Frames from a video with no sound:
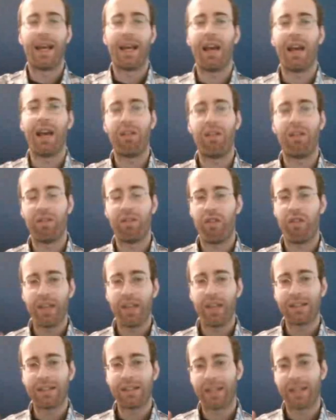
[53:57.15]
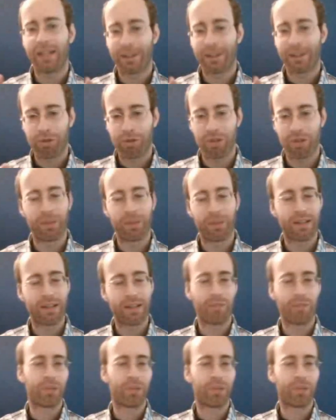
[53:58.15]
And this extremely
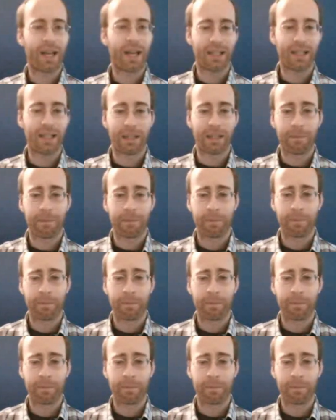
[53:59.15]
simple idea